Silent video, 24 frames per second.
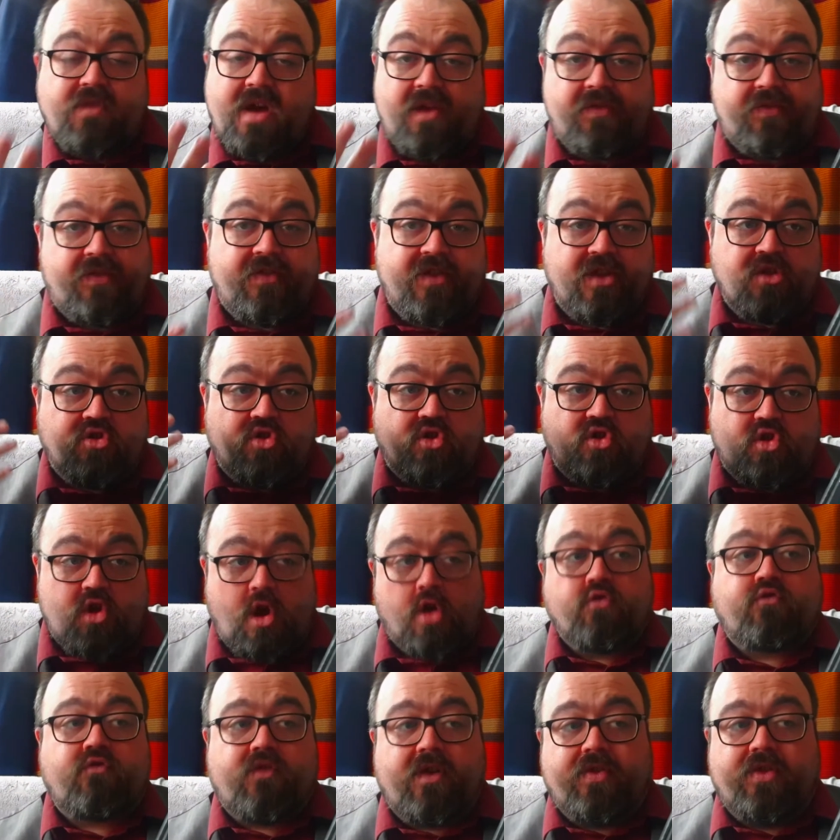rather than just
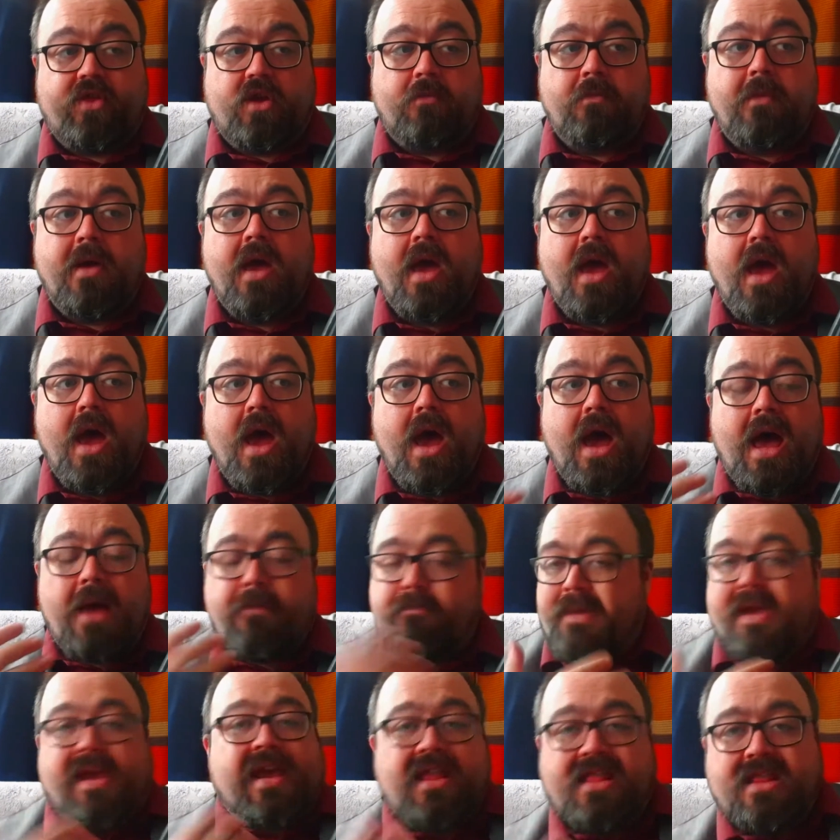conquering them and
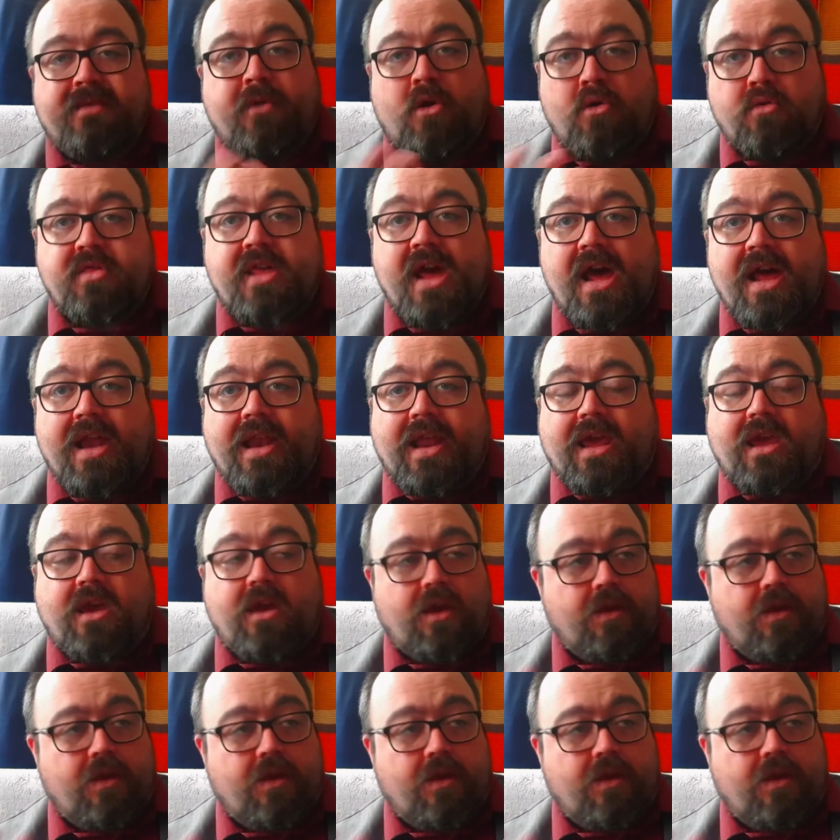making them all Dalek.